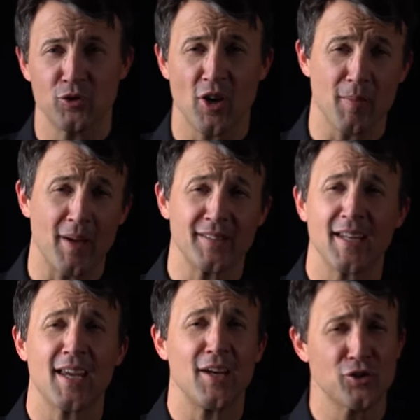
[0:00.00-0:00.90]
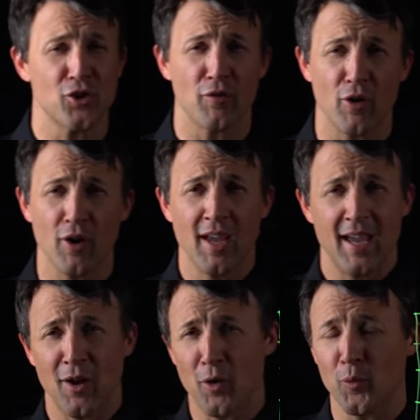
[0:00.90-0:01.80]
when you talk about dedicated server,
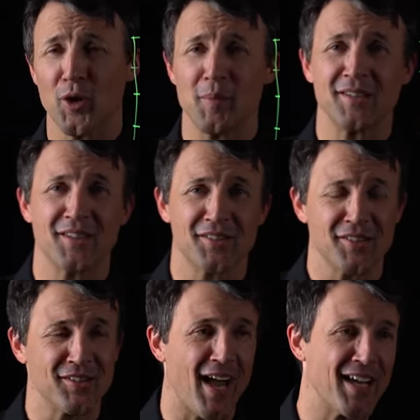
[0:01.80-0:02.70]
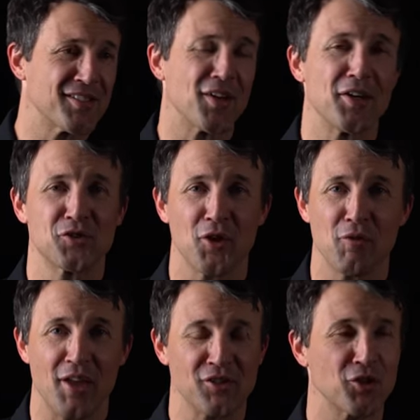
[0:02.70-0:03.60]
and all it really means is it's an isolated
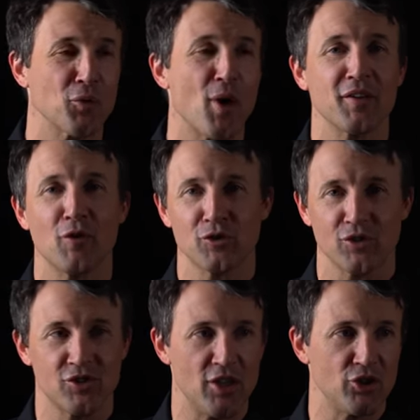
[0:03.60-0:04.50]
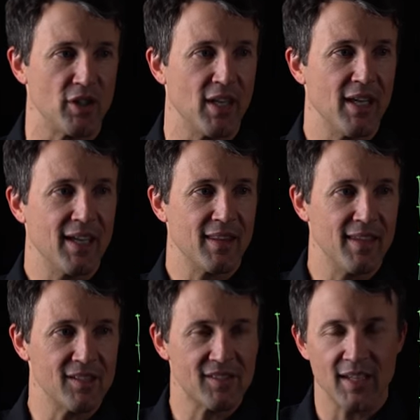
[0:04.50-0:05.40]
server that's still running virtualization.
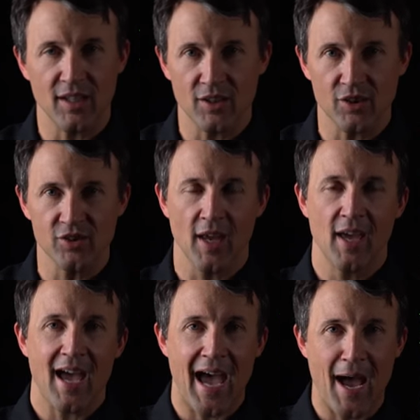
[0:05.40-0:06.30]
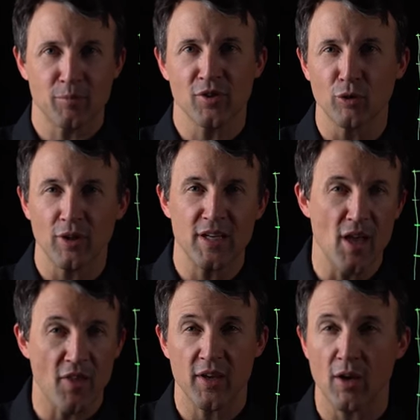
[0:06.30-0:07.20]
This is absolutely
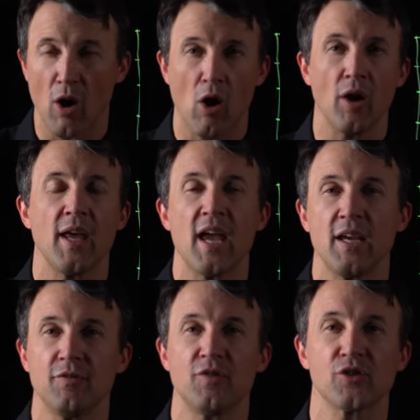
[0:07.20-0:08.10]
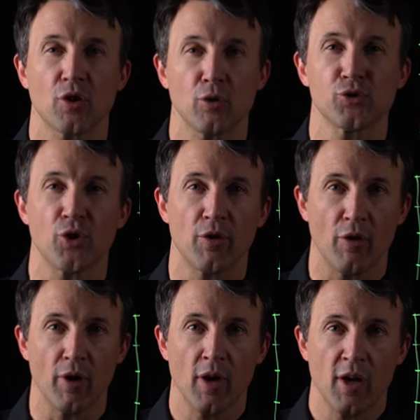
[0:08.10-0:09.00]
nothing on a physical
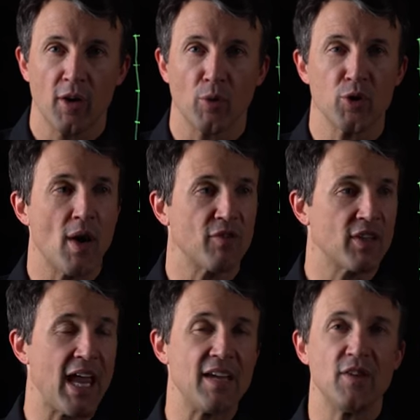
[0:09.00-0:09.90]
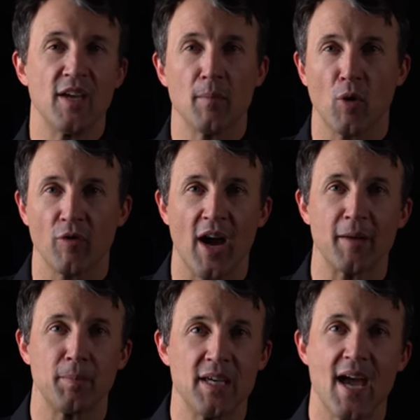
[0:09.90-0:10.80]
server where you have KVM over
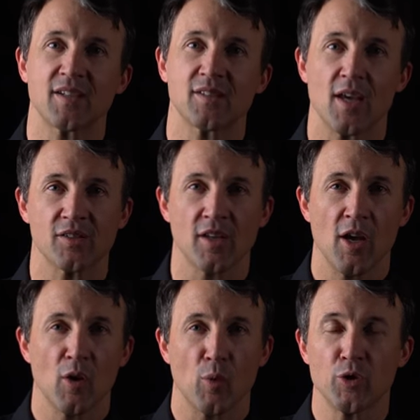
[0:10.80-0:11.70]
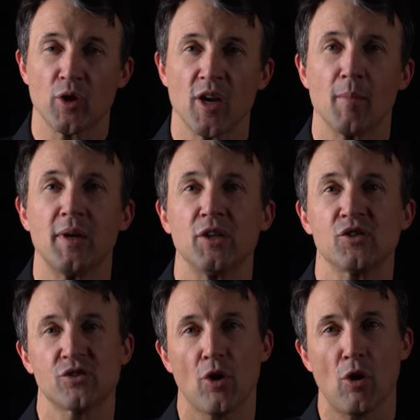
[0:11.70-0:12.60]
IP access, where you can come and
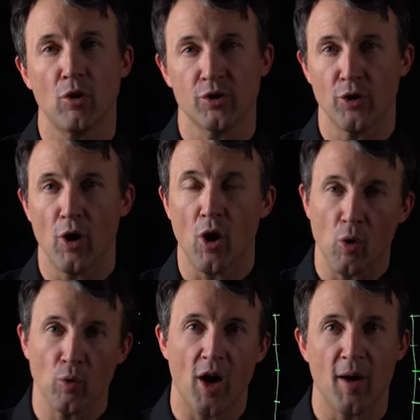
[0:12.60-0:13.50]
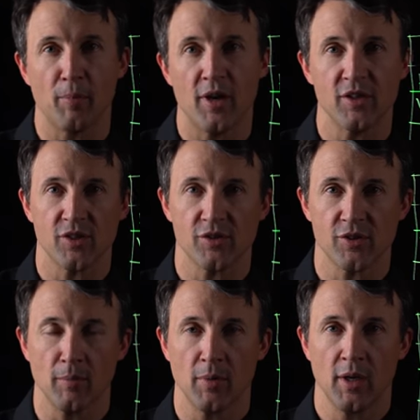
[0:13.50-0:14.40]
install your own operating
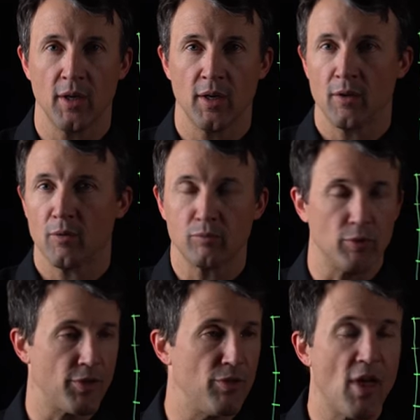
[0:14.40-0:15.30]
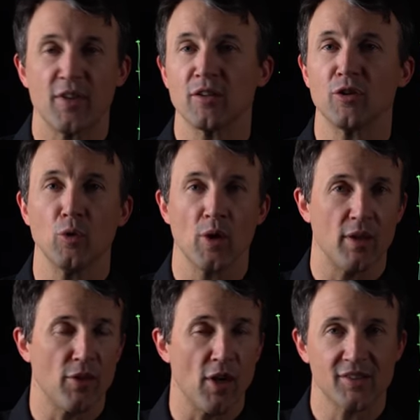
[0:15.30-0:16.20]
system with nothing to do
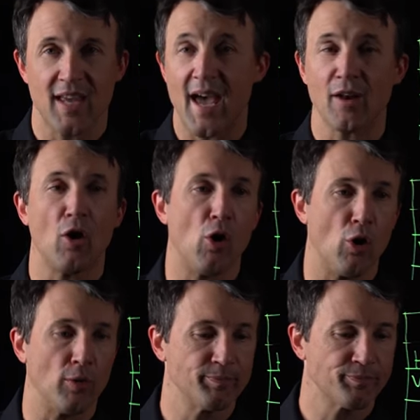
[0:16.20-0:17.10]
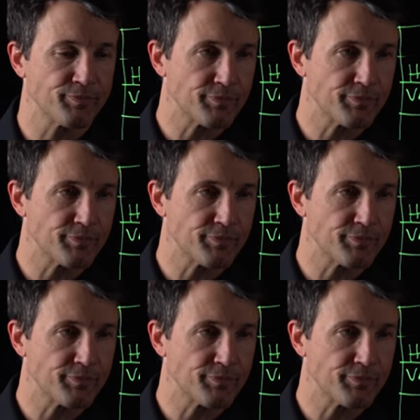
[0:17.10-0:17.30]
with us at all.